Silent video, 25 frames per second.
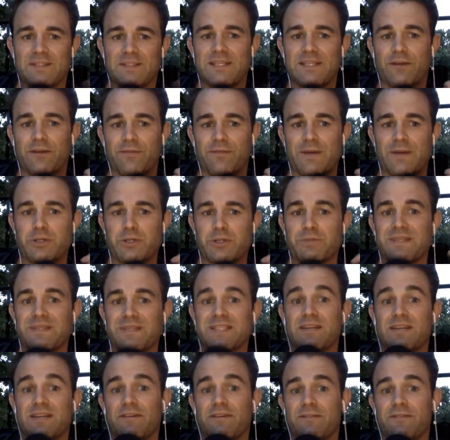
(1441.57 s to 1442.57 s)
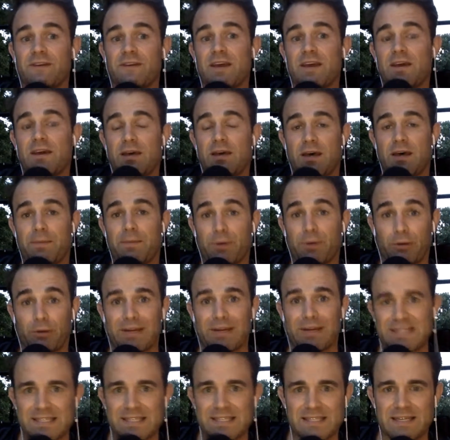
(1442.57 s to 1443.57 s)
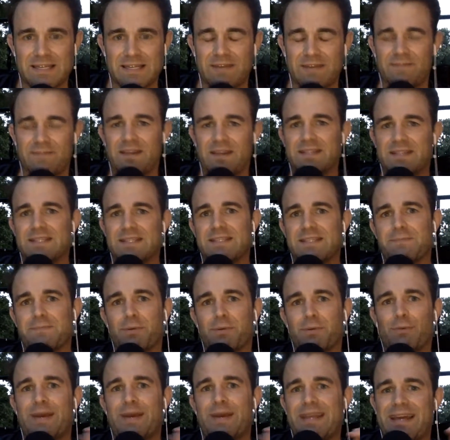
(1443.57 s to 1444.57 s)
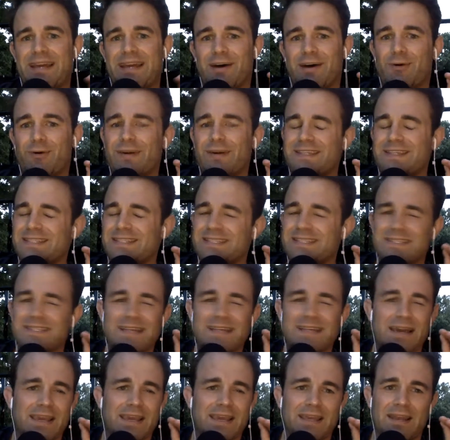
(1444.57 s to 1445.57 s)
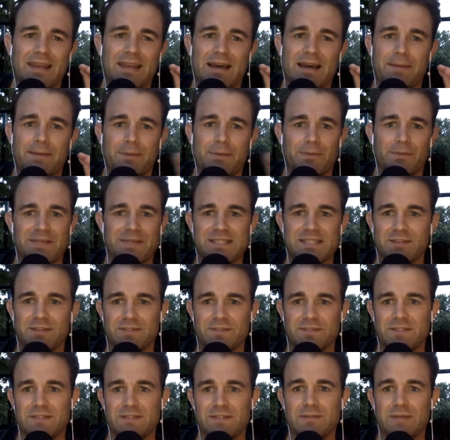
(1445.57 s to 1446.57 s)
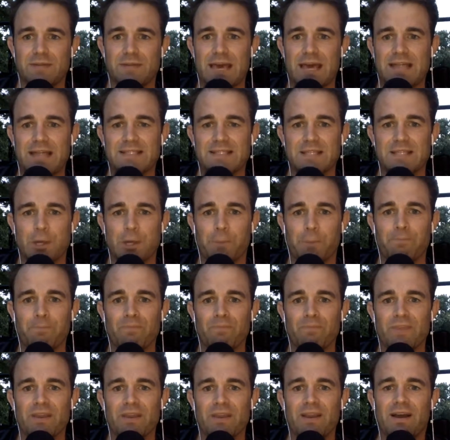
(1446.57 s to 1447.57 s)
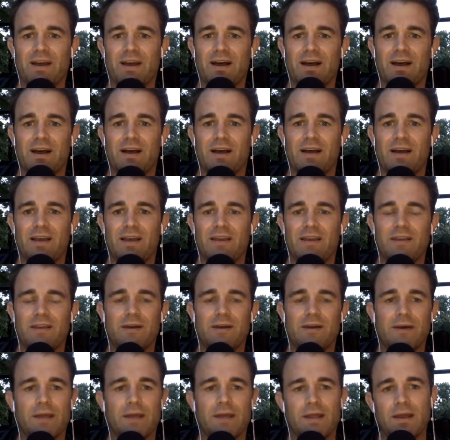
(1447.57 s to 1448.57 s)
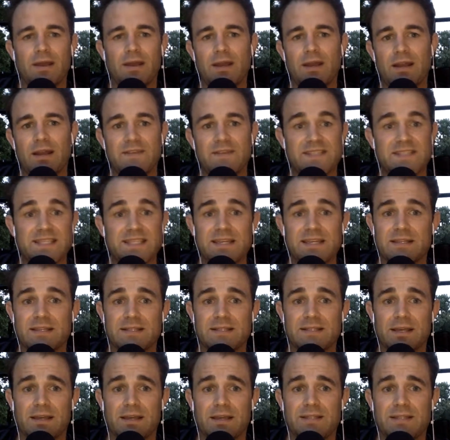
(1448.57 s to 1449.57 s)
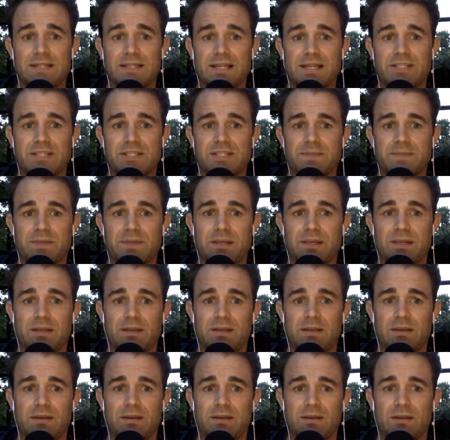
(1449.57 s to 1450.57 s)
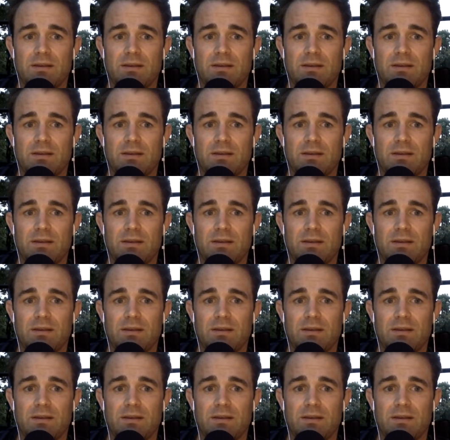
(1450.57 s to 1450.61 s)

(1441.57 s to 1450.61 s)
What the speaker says: self-measurement stuff progresses and advances, but right now it's just, I cannot pull myself to do that. So, and I see it. It's not just me